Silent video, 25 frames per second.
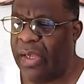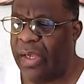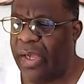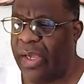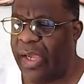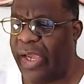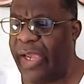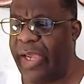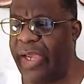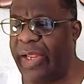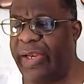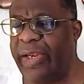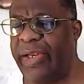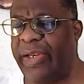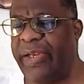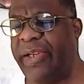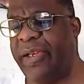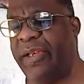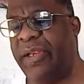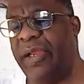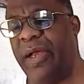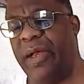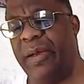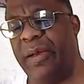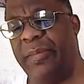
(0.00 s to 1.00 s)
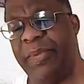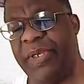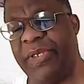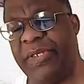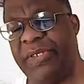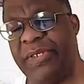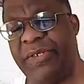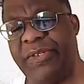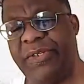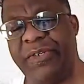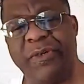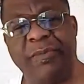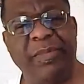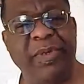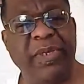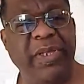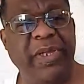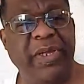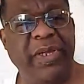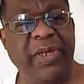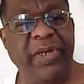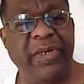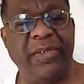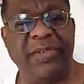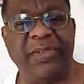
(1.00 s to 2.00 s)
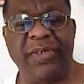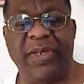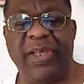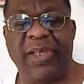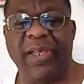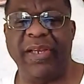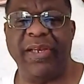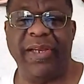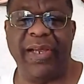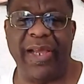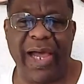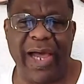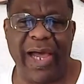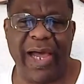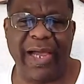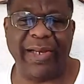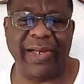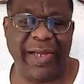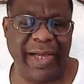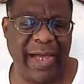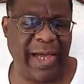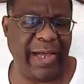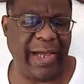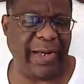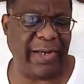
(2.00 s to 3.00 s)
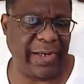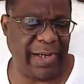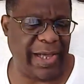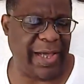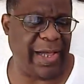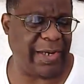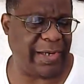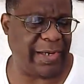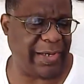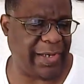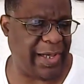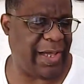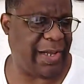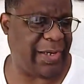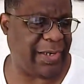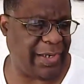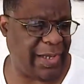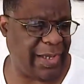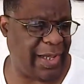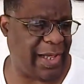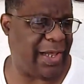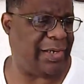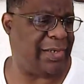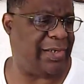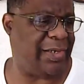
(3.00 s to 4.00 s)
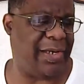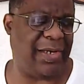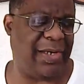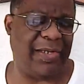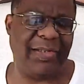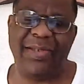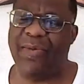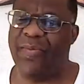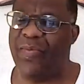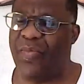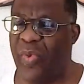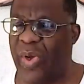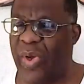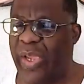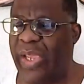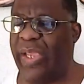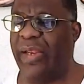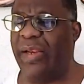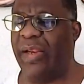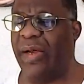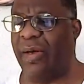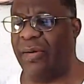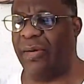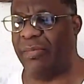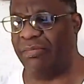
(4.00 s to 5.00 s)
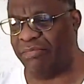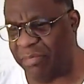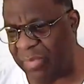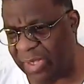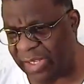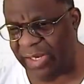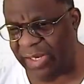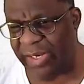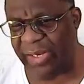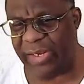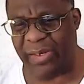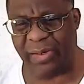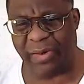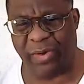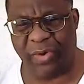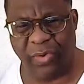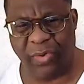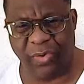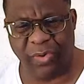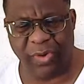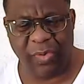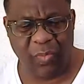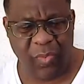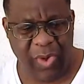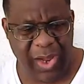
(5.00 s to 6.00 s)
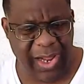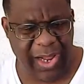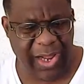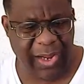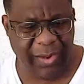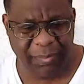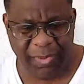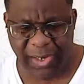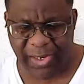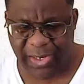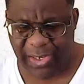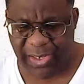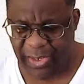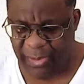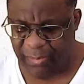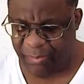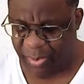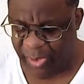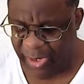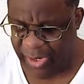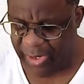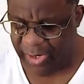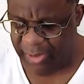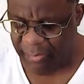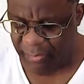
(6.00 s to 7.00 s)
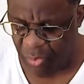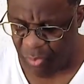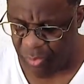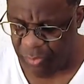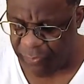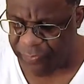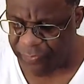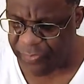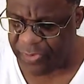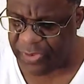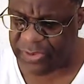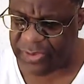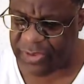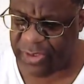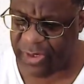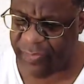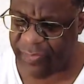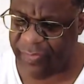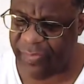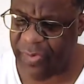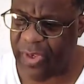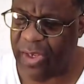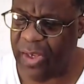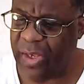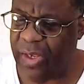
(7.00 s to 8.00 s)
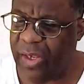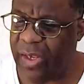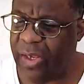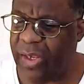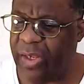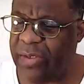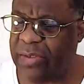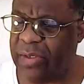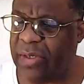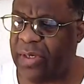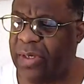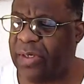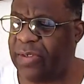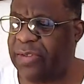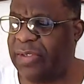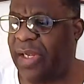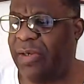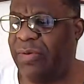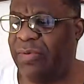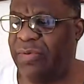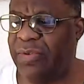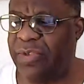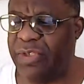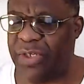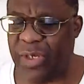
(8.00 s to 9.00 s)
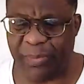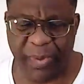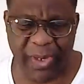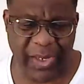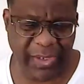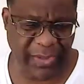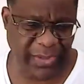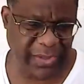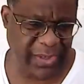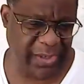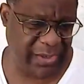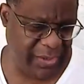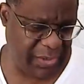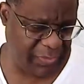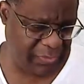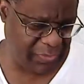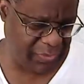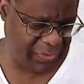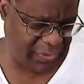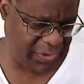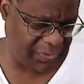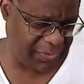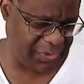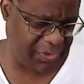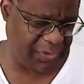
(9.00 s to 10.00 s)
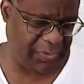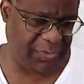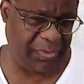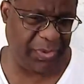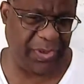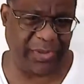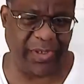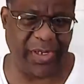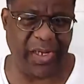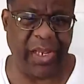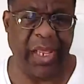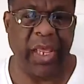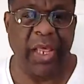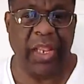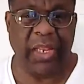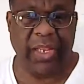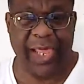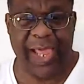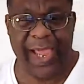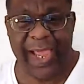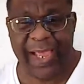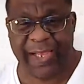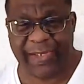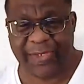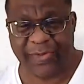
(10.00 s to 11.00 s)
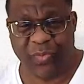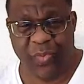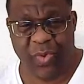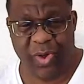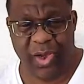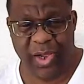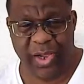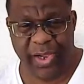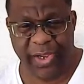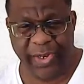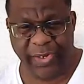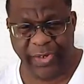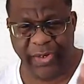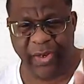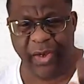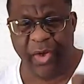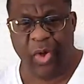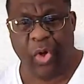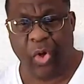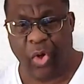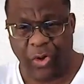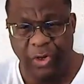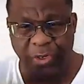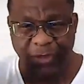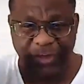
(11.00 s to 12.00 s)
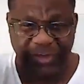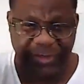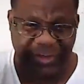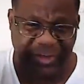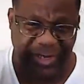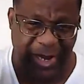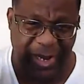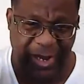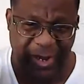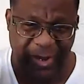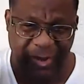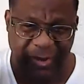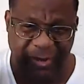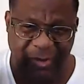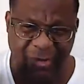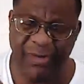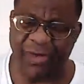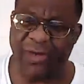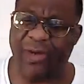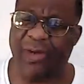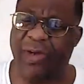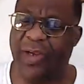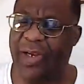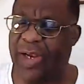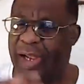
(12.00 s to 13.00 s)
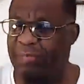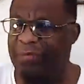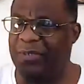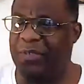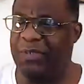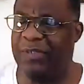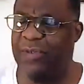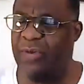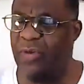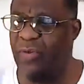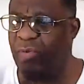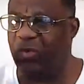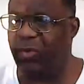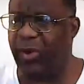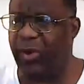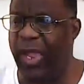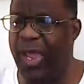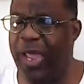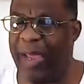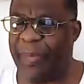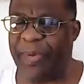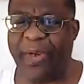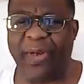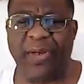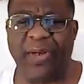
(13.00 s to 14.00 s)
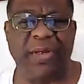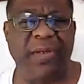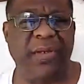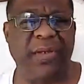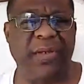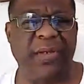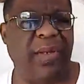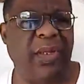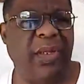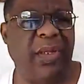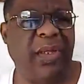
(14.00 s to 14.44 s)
And it didn't come easy. It took me years of getting got. Then I said, wait a minute, hold up. Why am I keep paying more for this stuff? It's because I used to jump out there. They would super much last one on sale, and I would just go grab it and